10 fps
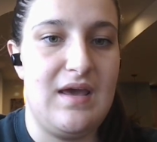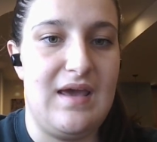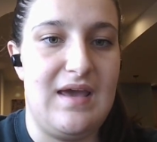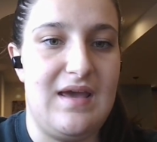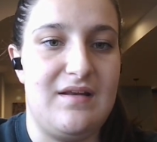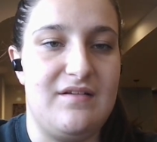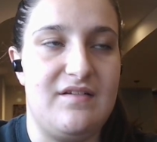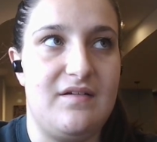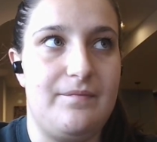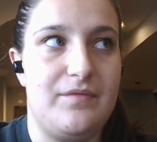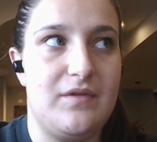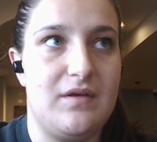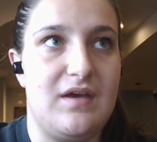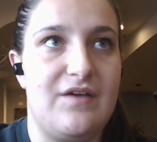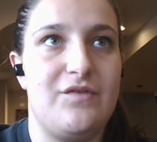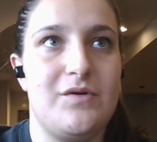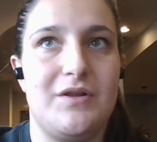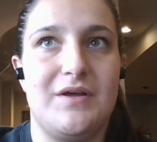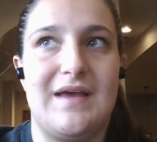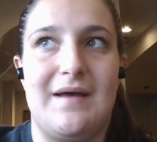And if you were to
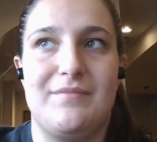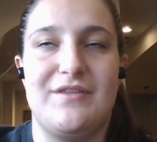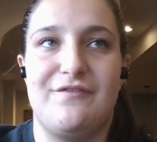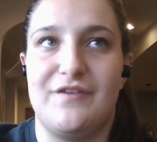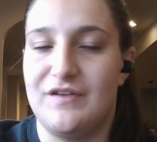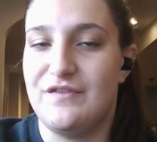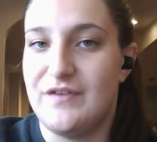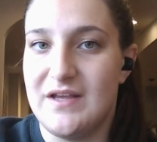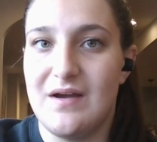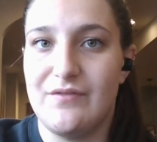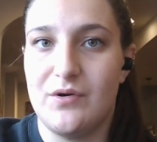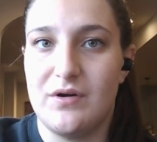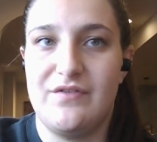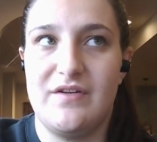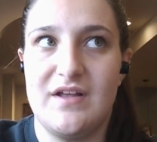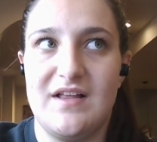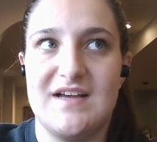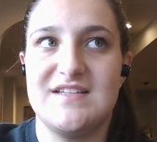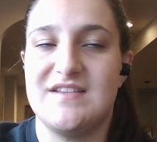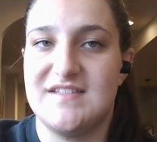look at the first video I recorded for the
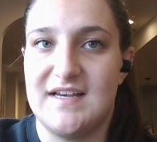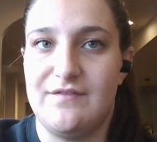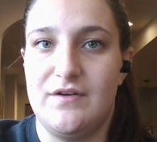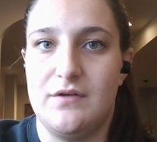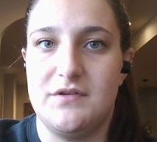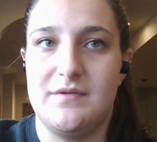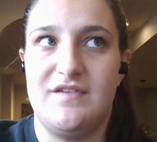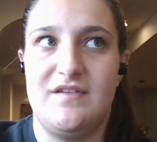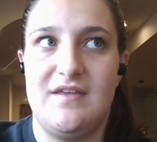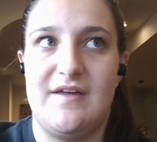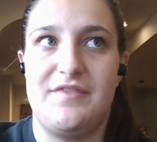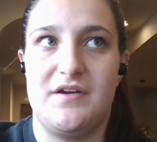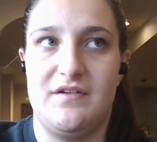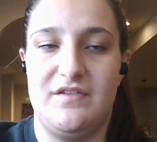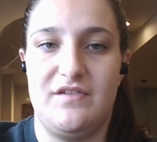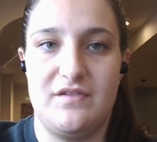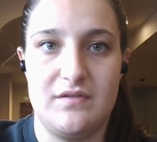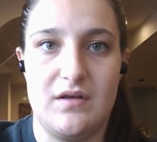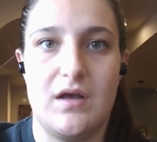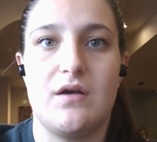class and the second video, you would see that there's
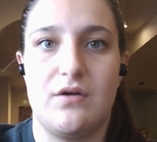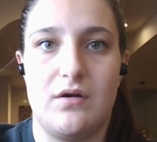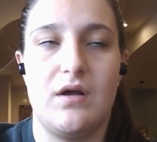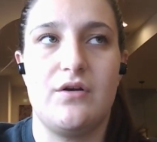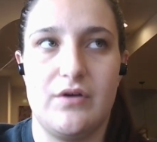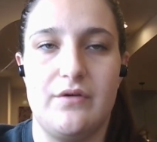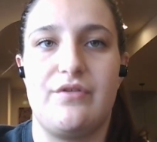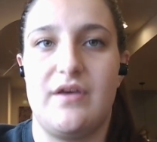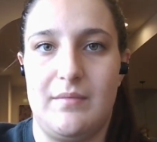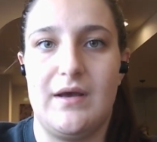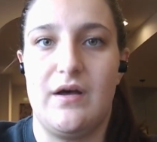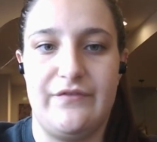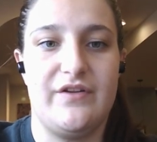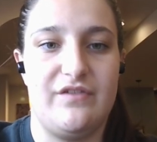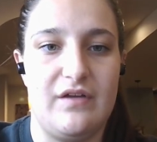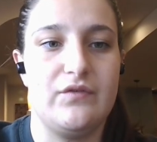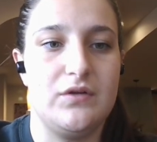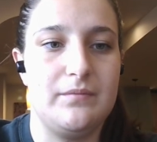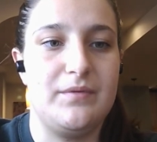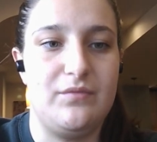a growth in my confidence
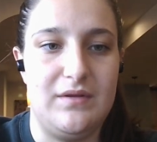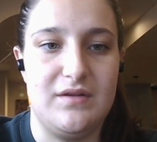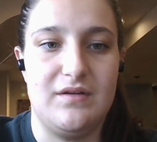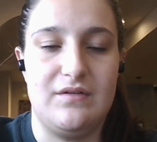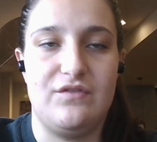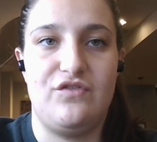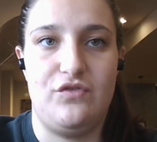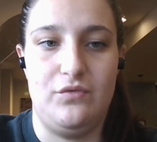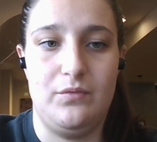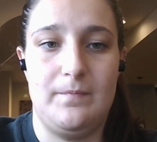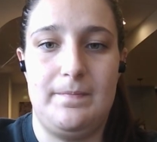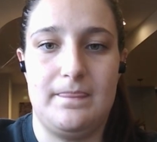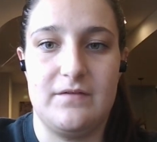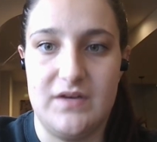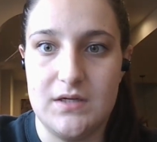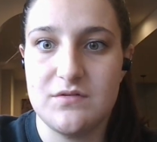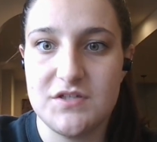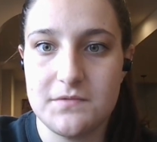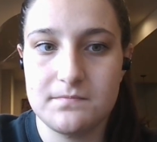level between the two videos.